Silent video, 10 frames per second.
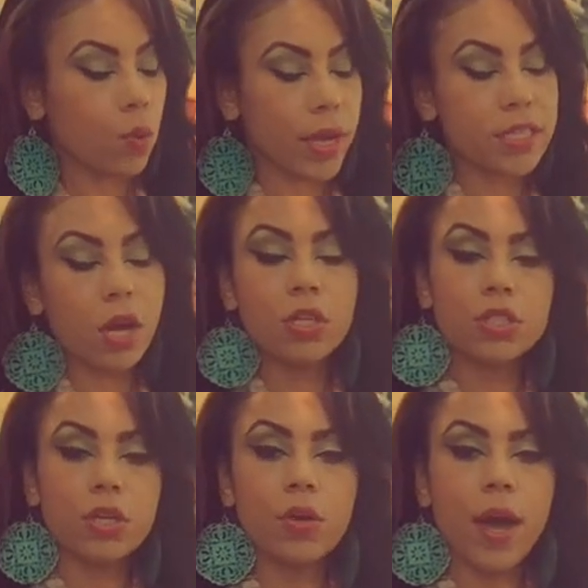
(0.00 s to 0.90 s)
It's
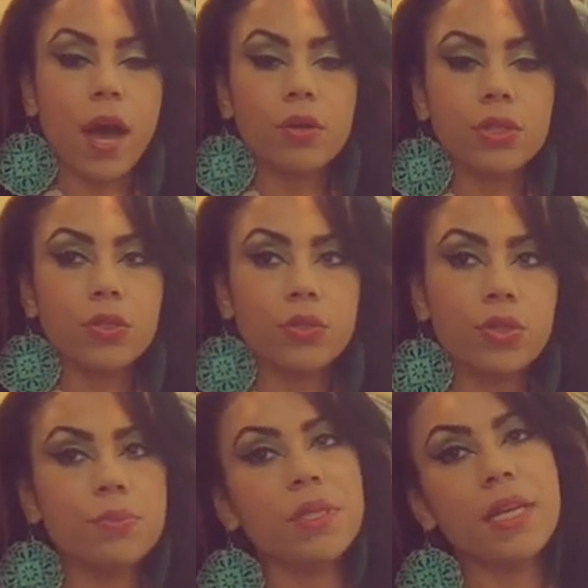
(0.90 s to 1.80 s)
also how you
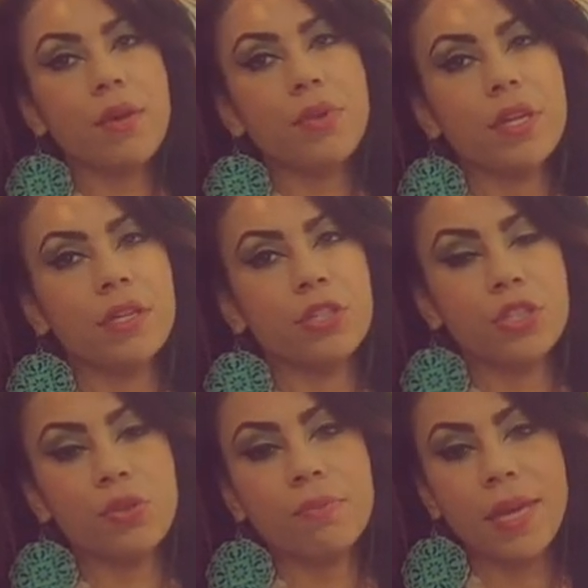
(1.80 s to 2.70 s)
communicate with others.
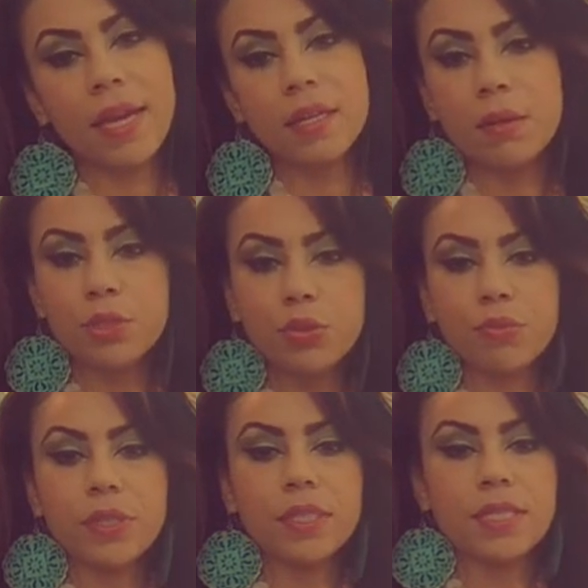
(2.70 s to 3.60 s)
So you may come to
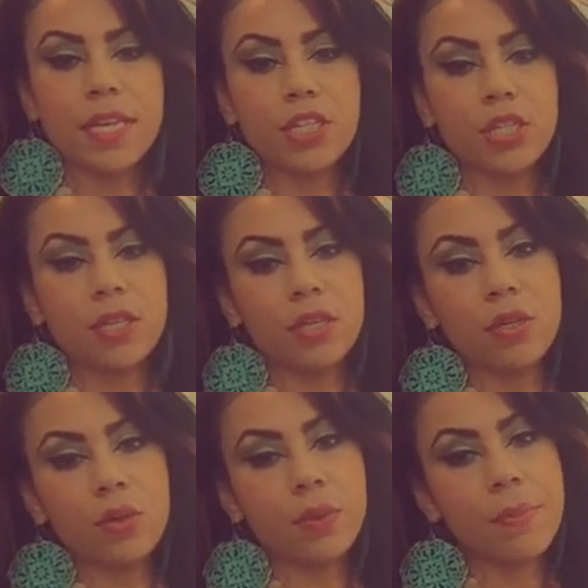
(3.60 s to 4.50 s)
a realization that, you
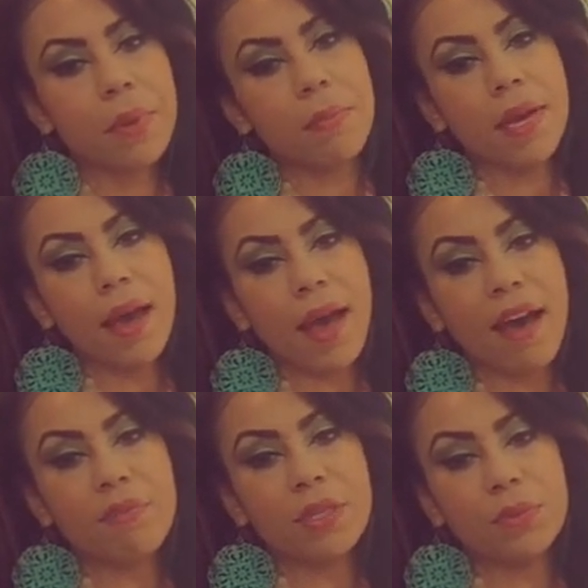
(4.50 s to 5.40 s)
know what, maybe I
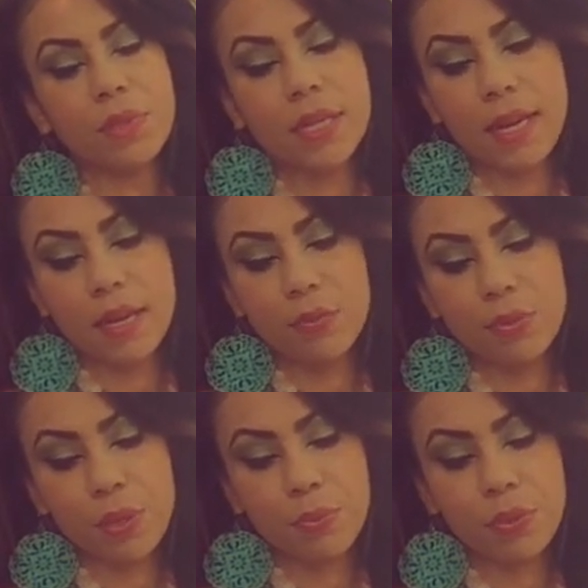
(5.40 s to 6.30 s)
have been communicating
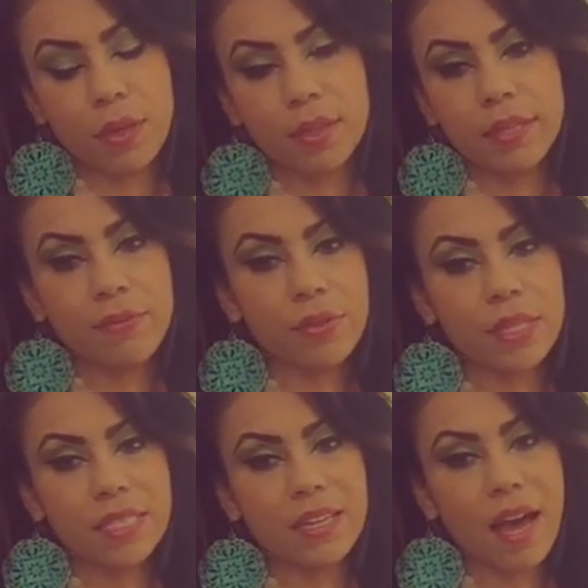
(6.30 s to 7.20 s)
with people on a level
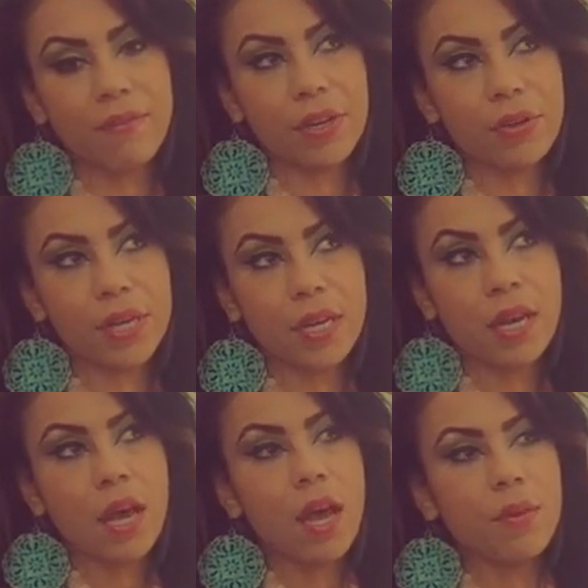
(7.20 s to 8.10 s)
that's not very,
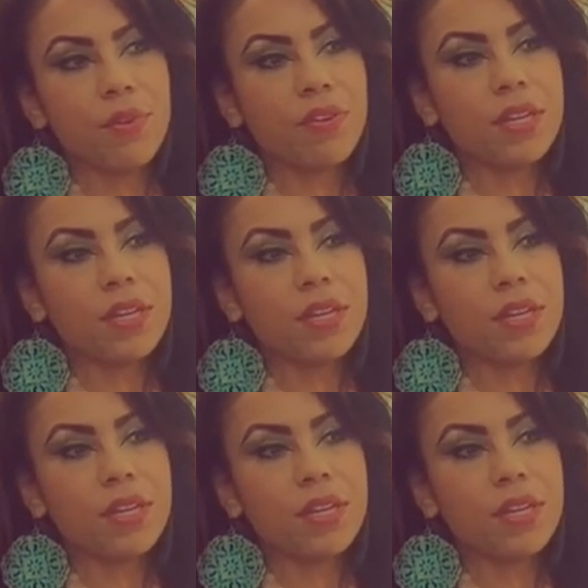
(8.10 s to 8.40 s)
very